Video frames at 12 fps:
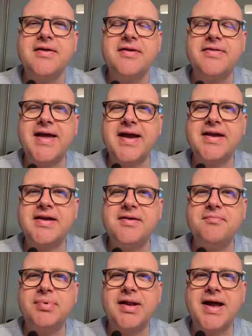then that can
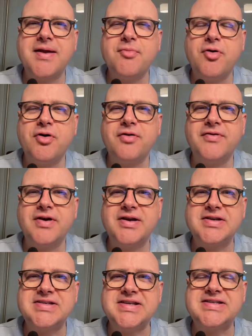imply more of
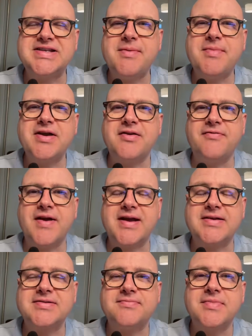a systemic
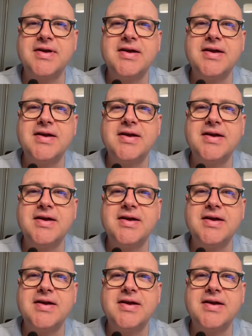effect,